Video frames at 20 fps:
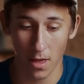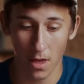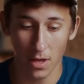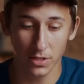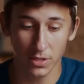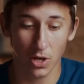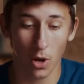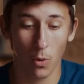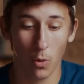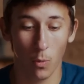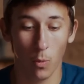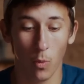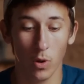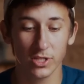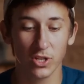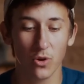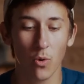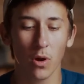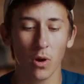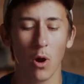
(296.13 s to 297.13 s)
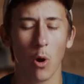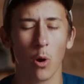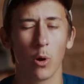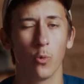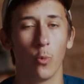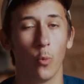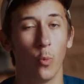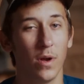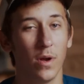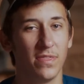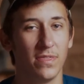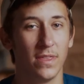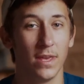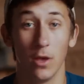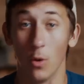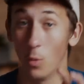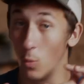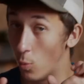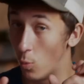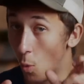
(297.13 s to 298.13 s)
So what's going on with
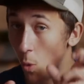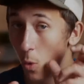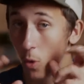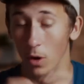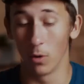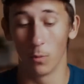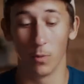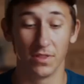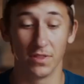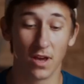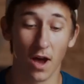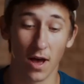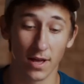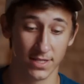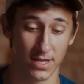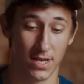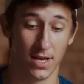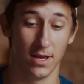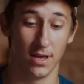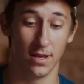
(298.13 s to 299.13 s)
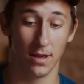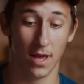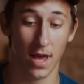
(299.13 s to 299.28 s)
the war with Gaza,